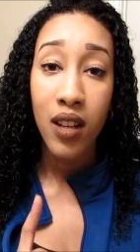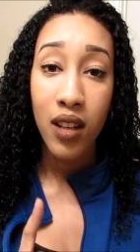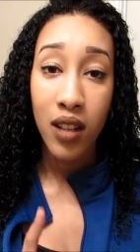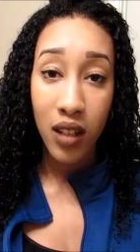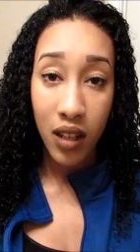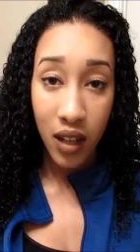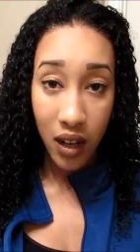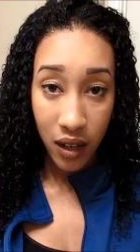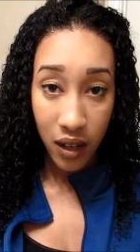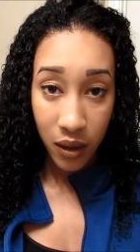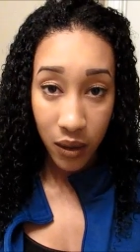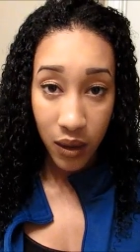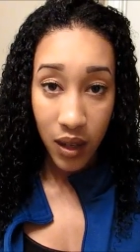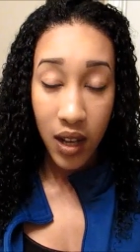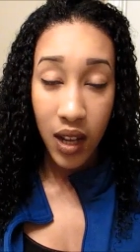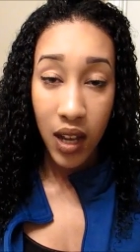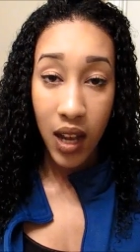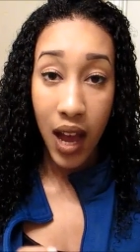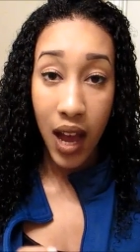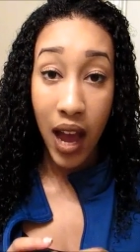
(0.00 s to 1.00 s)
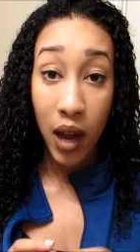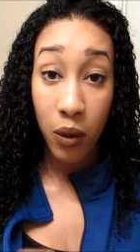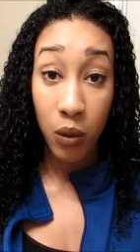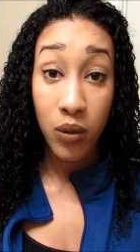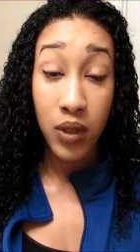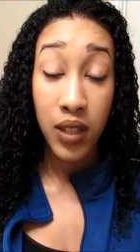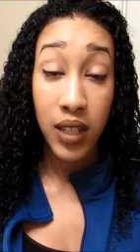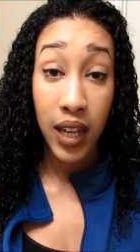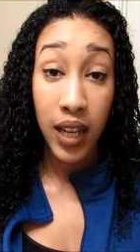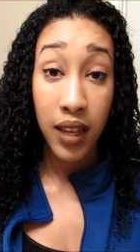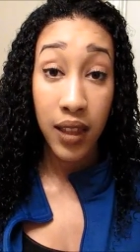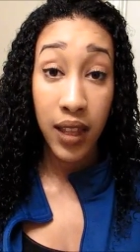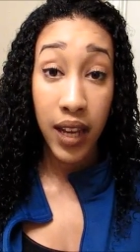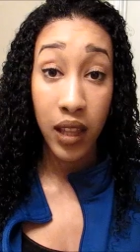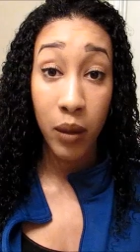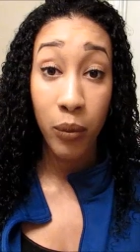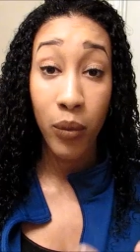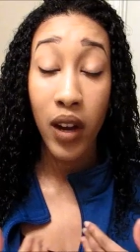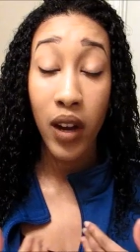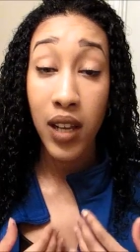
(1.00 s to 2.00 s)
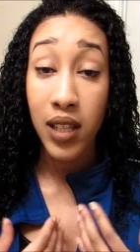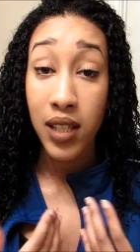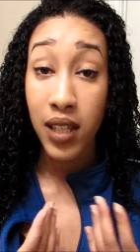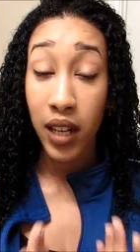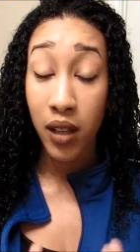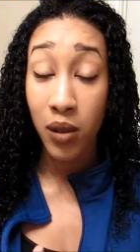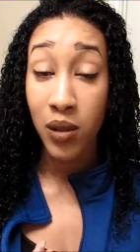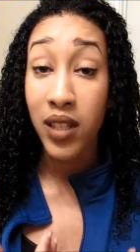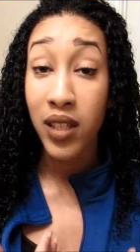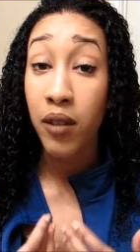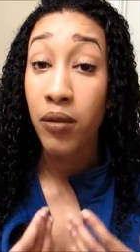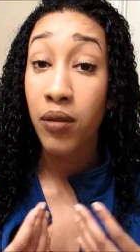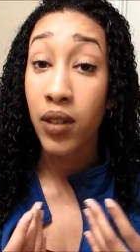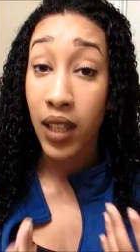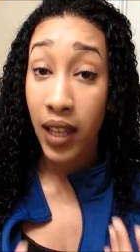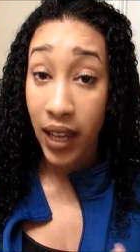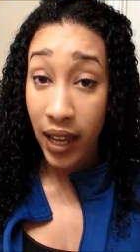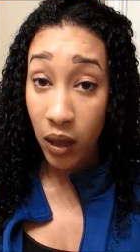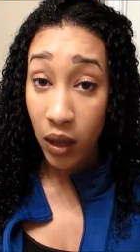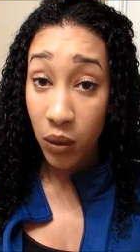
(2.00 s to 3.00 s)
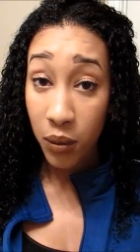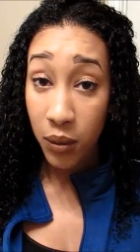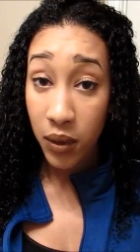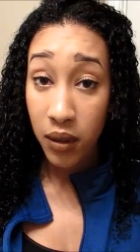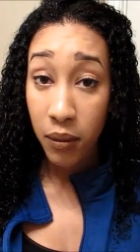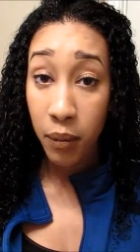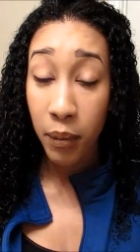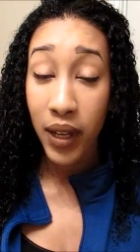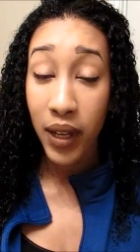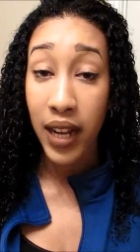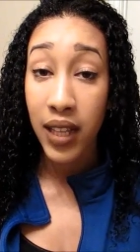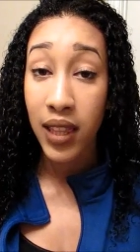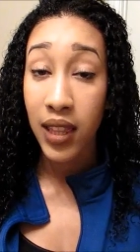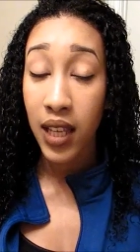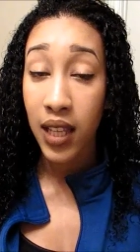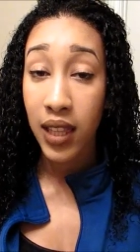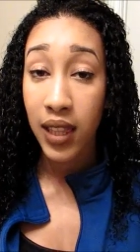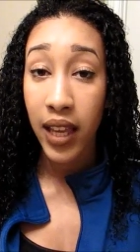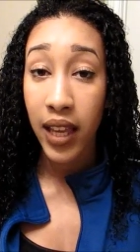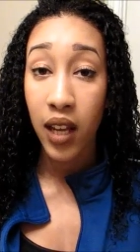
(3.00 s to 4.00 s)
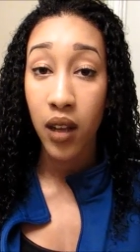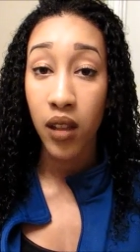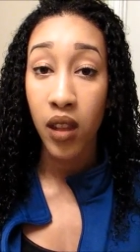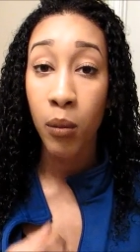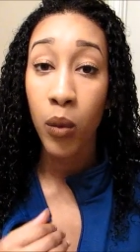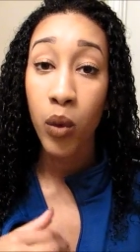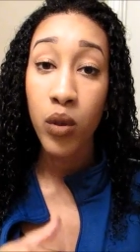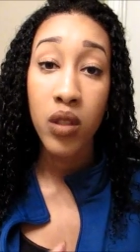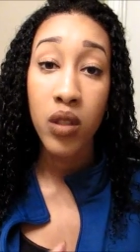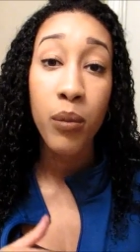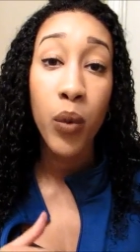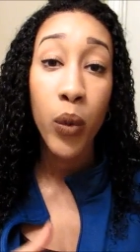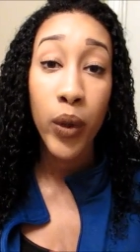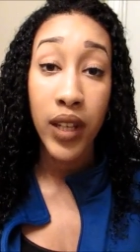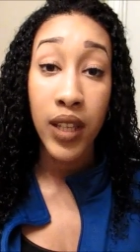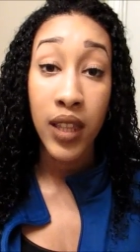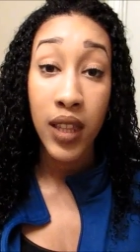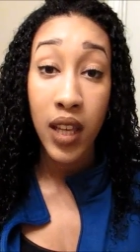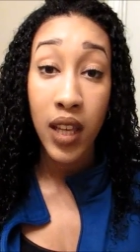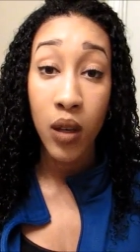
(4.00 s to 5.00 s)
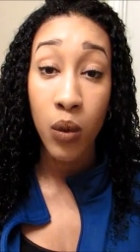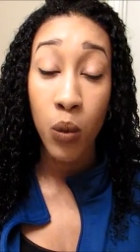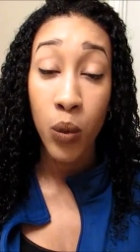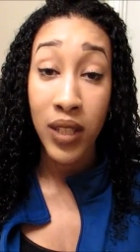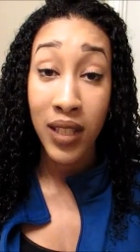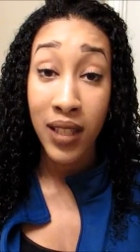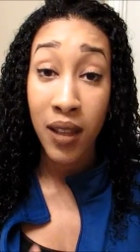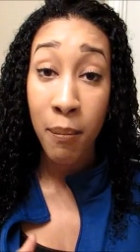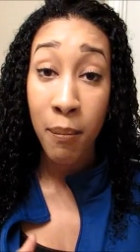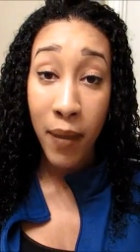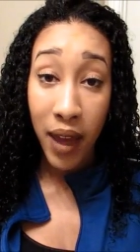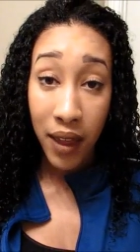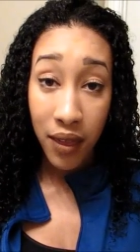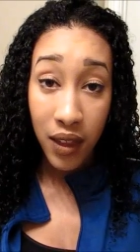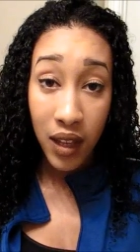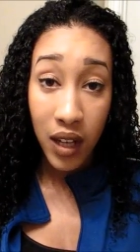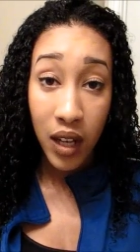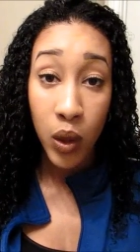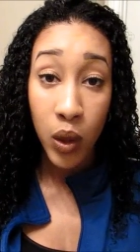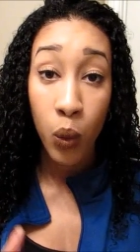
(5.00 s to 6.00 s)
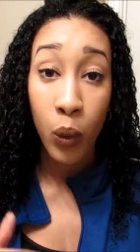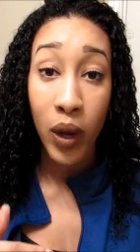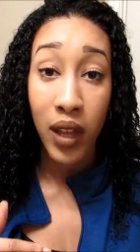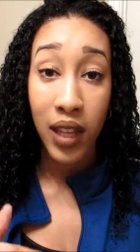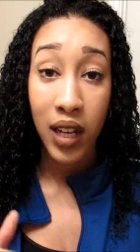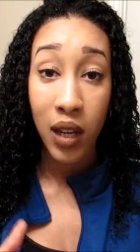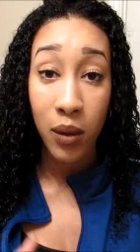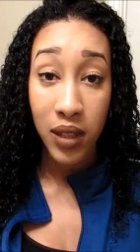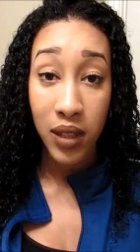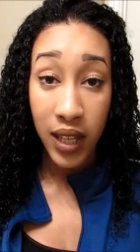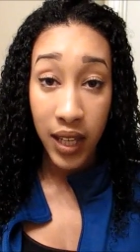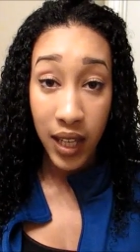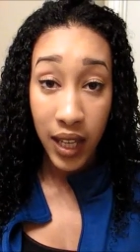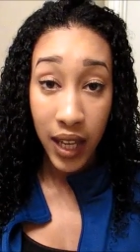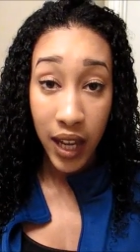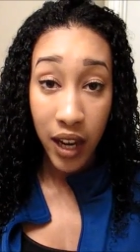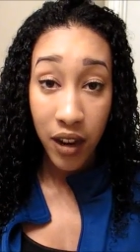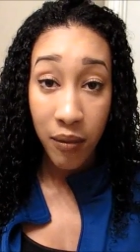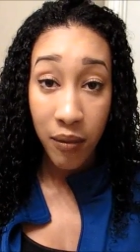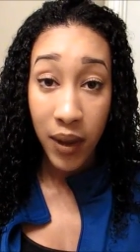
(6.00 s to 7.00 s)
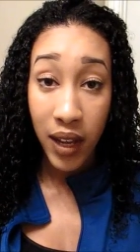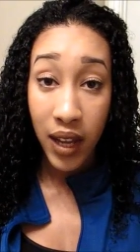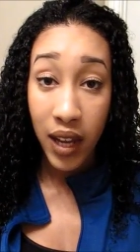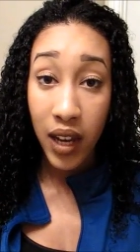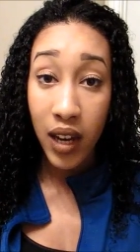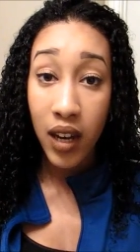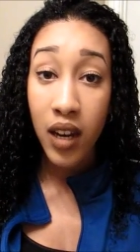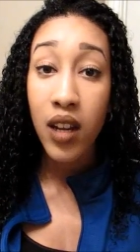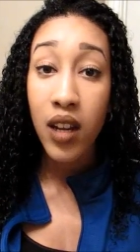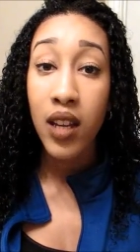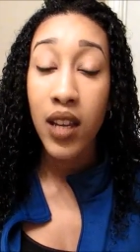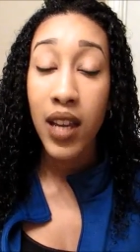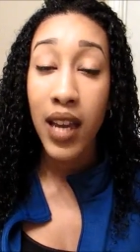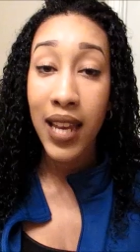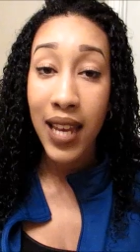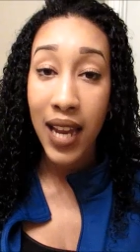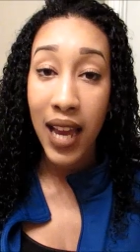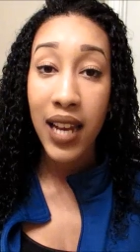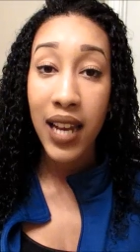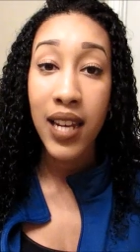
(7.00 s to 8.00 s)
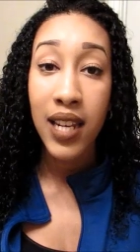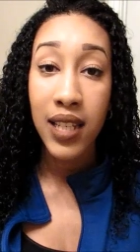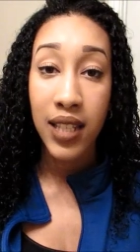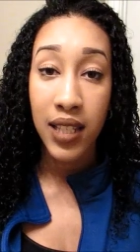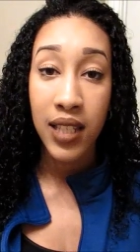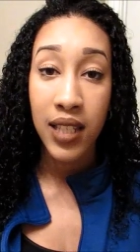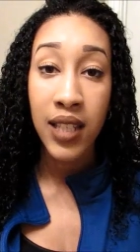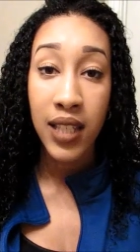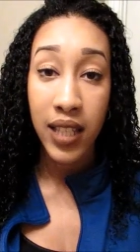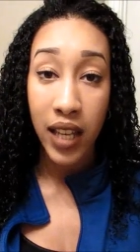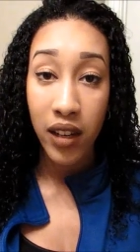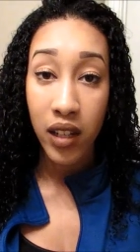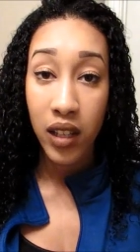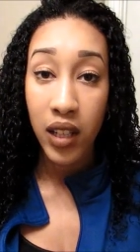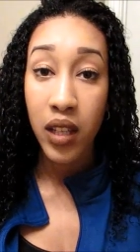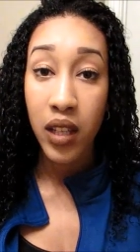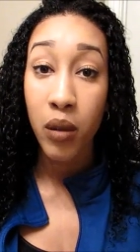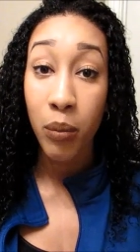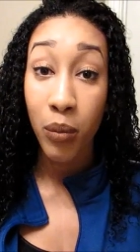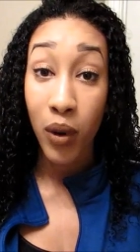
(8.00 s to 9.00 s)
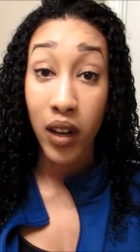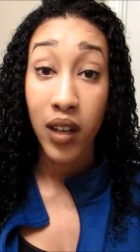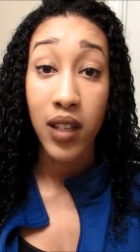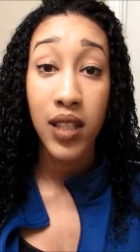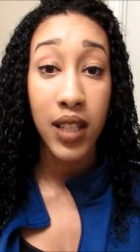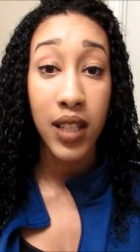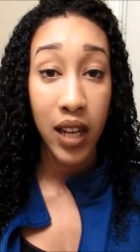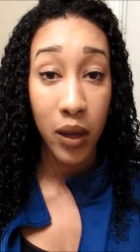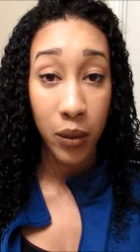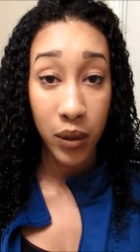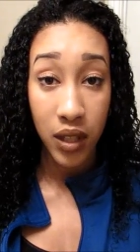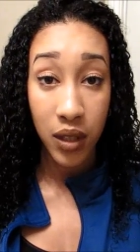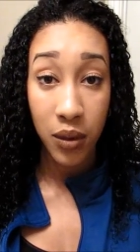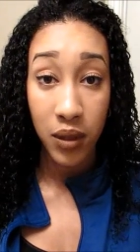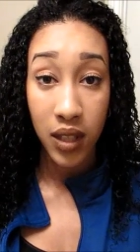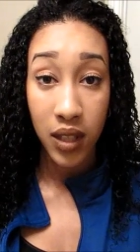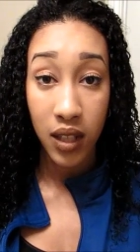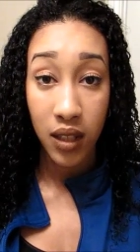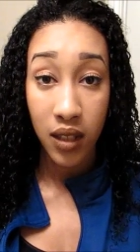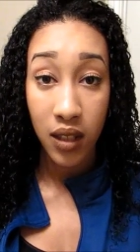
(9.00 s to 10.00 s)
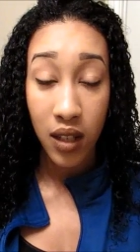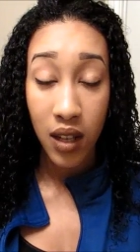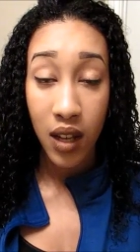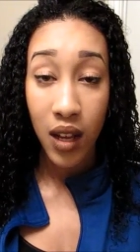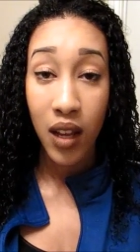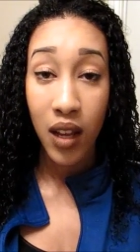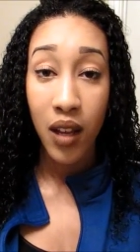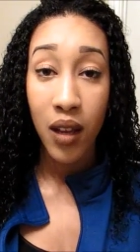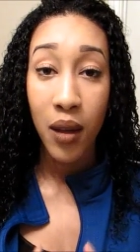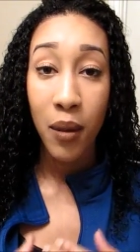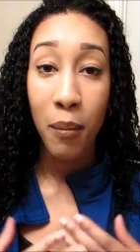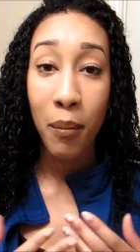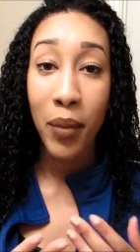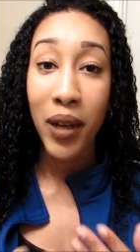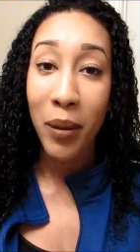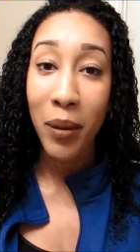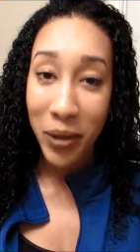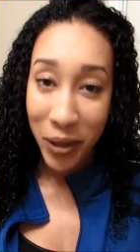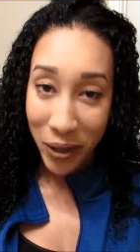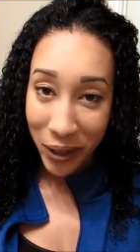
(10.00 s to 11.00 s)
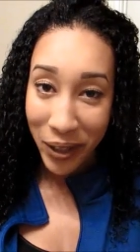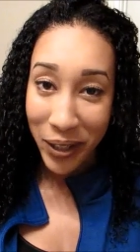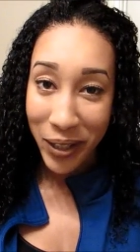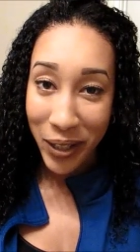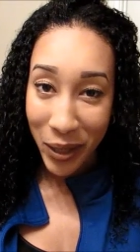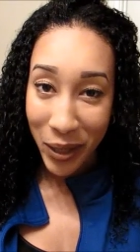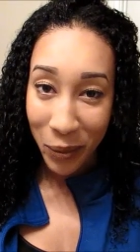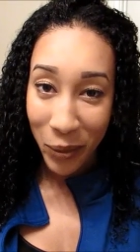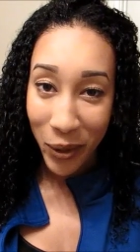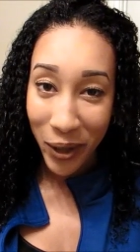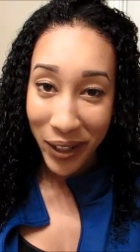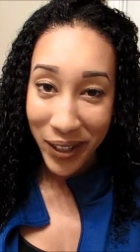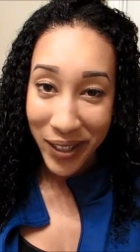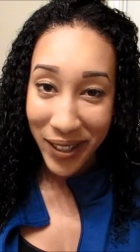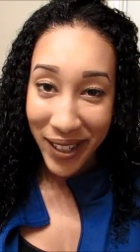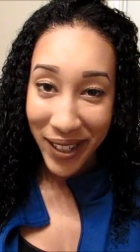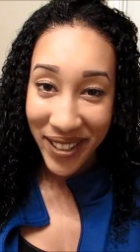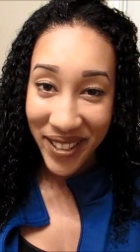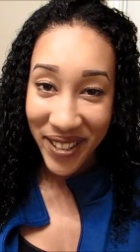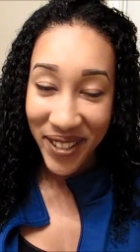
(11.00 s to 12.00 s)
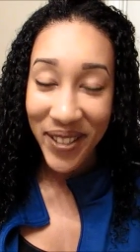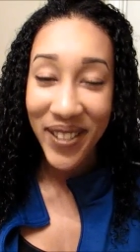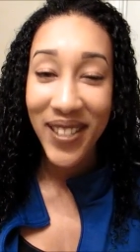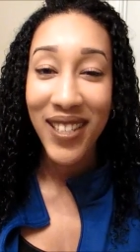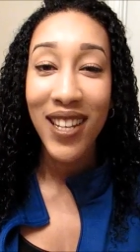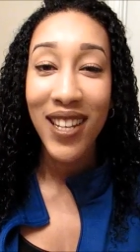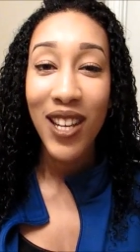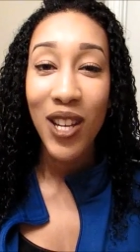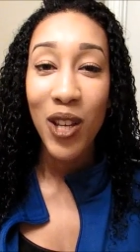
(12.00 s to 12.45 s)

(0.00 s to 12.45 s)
No. I will say that the products that I used definitely helped, but I think that the most important thing was the method and the way that I was taking care of my hair, and not necessarily the products that I was using. But I'm still going to tell you the products that I used.